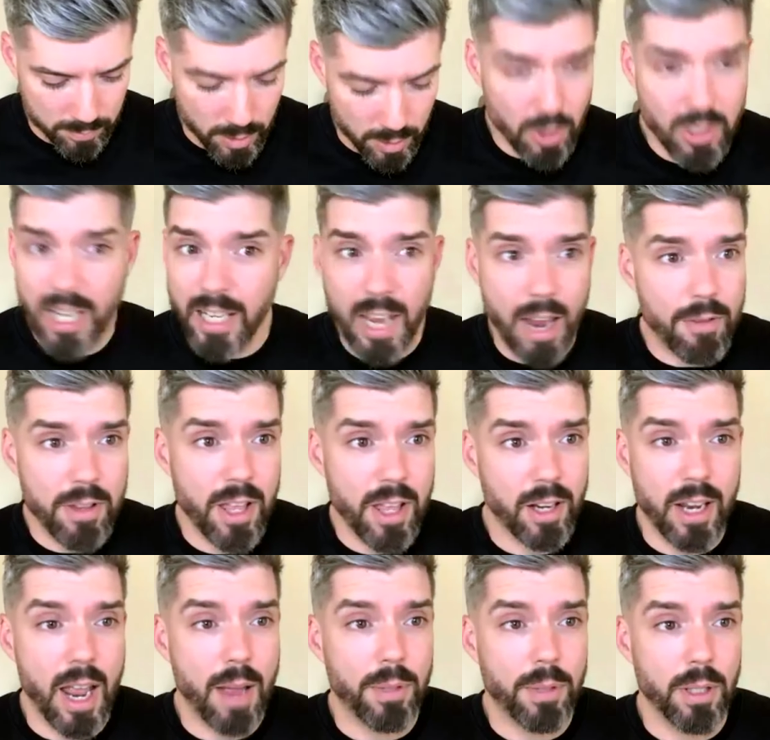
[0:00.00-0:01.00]
You can take every
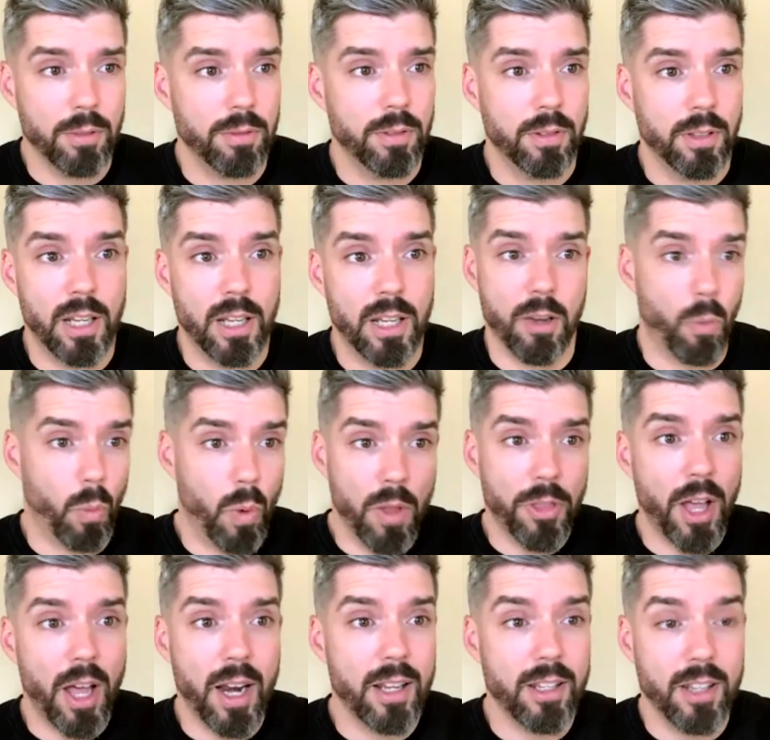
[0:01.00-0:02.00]
thought captive. You get one
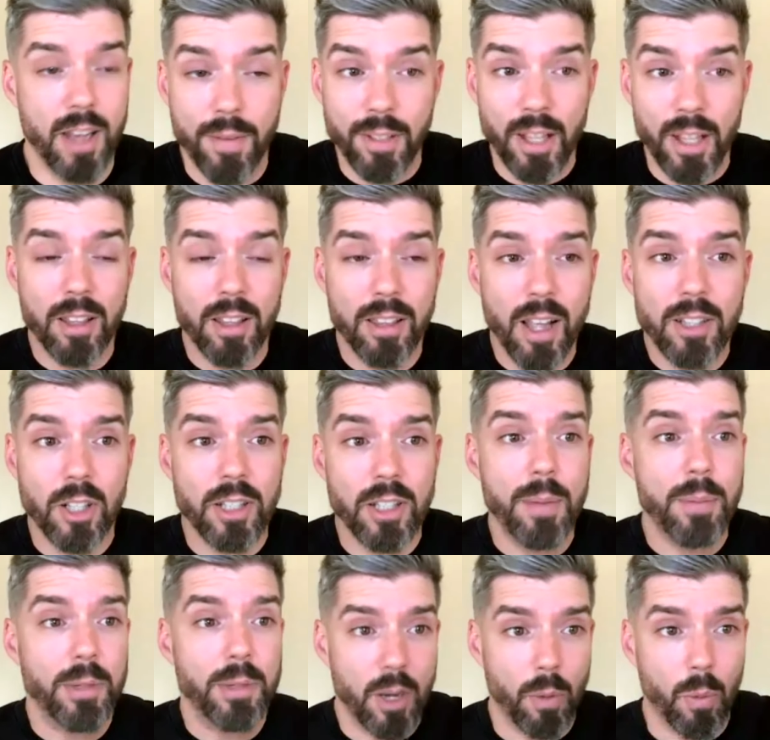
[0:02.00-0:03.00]
thought out. You have a lot of thoughts all
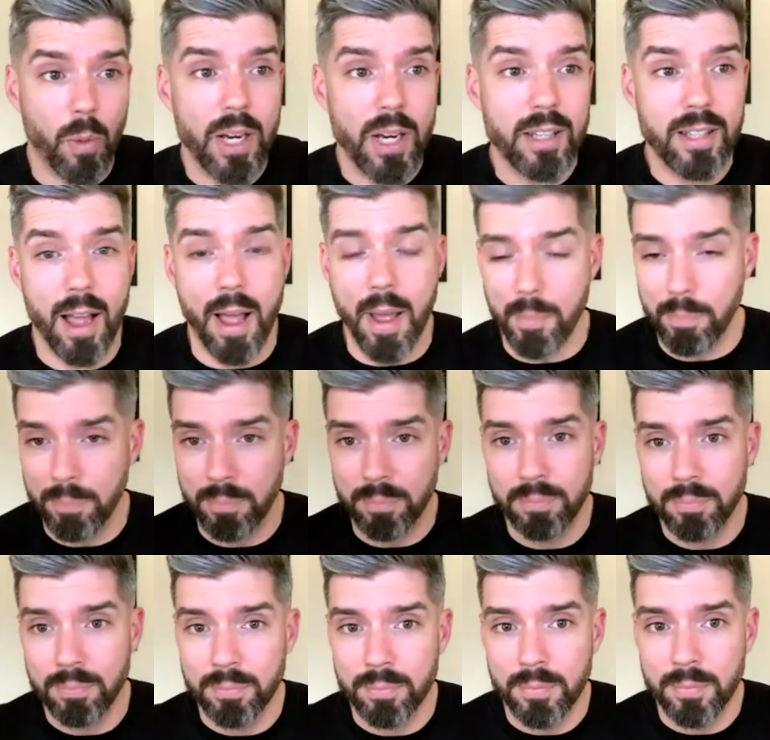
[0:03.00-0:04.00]
day, but you get one at a time.
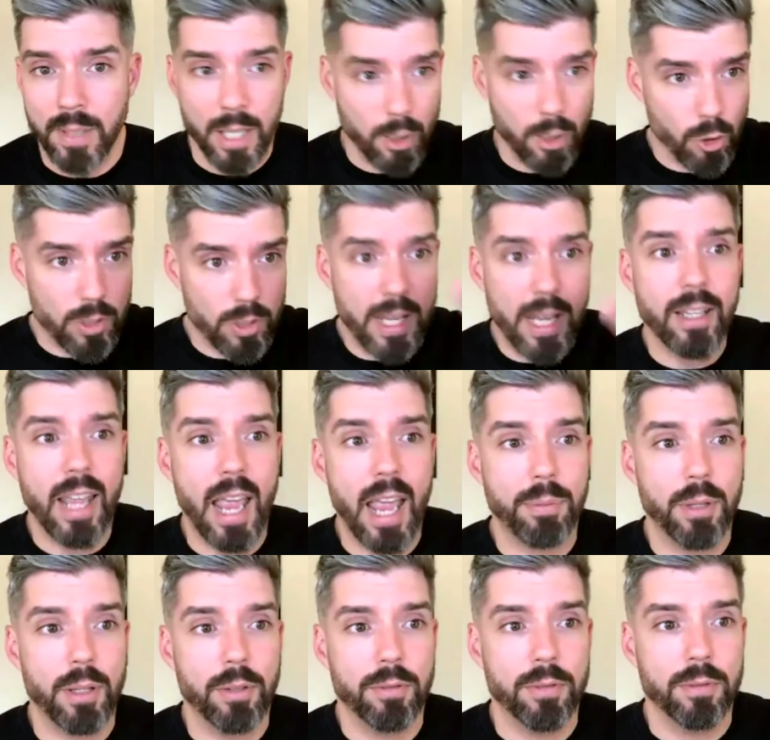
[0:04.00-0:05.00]
And you can take it
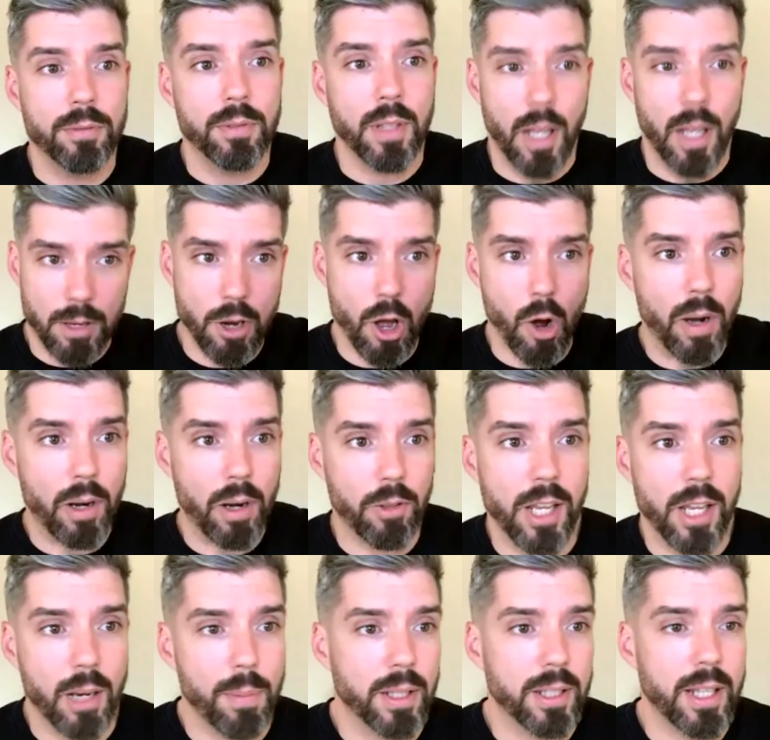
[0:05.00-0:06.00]
captive. No, I don't
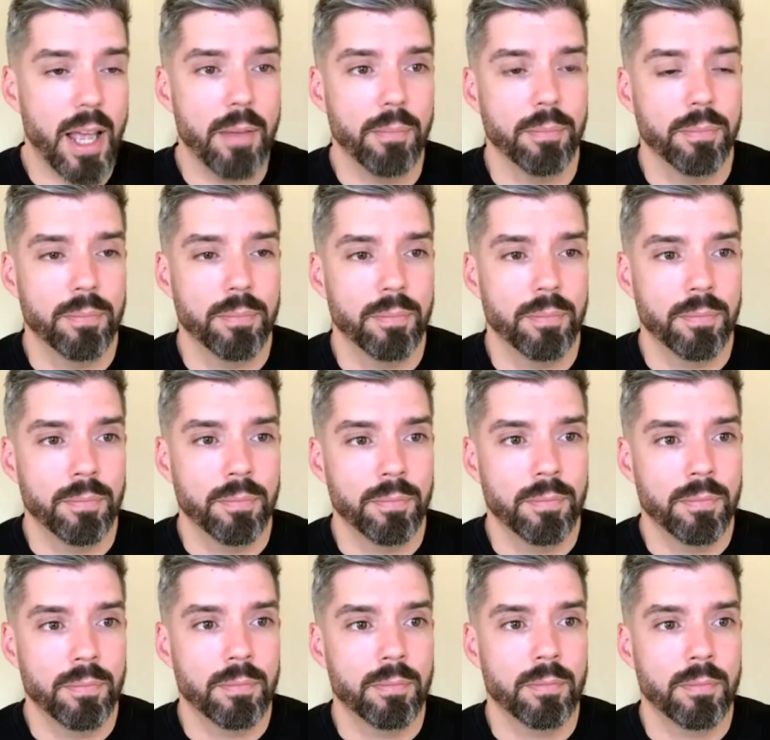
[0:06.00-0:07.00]
think about that.
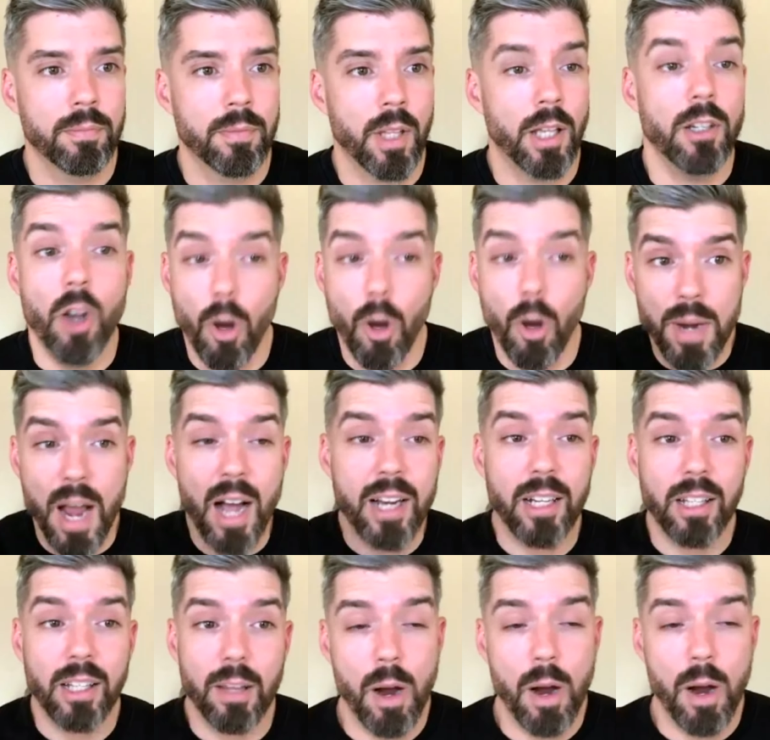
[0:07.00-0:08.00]
No, I'm not
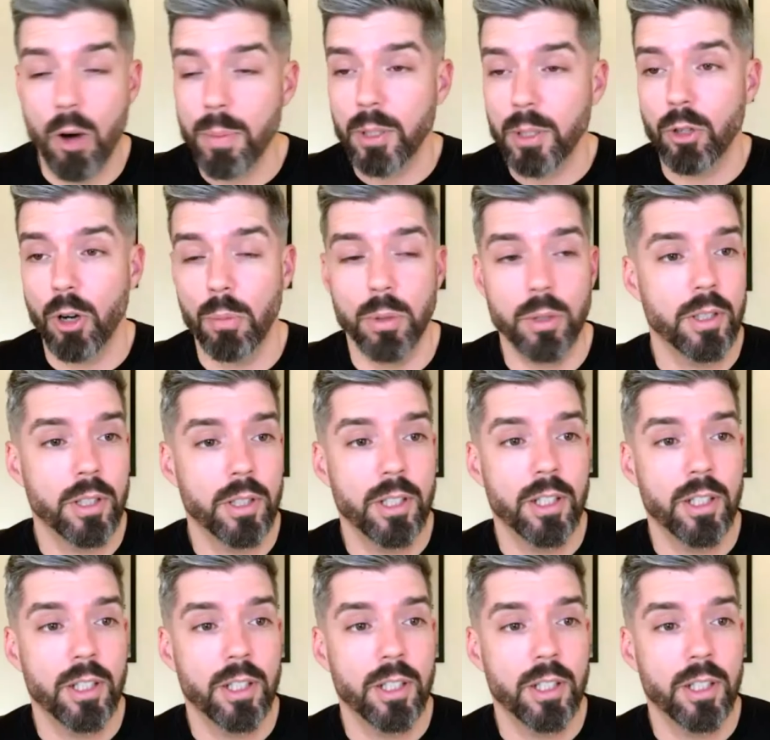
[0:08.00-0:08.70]
going to let my heart be troubled.